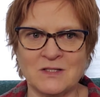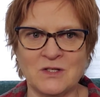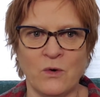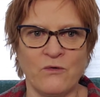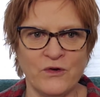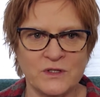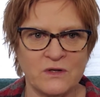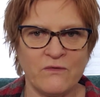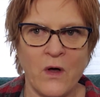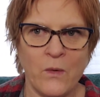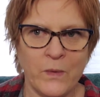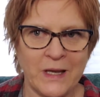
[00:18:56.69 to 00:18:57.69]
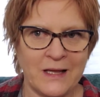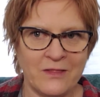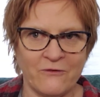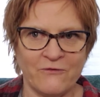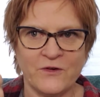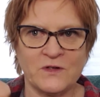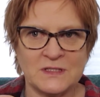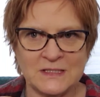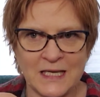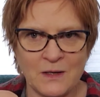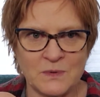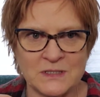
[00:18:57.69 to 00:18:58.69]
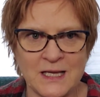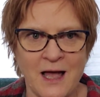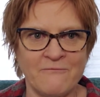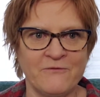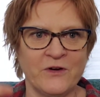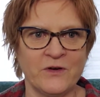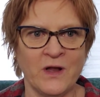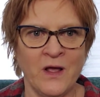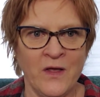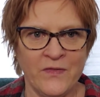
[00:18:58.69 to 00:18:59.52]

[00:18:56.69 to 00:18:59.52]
So first of all, we did the first C was comfort.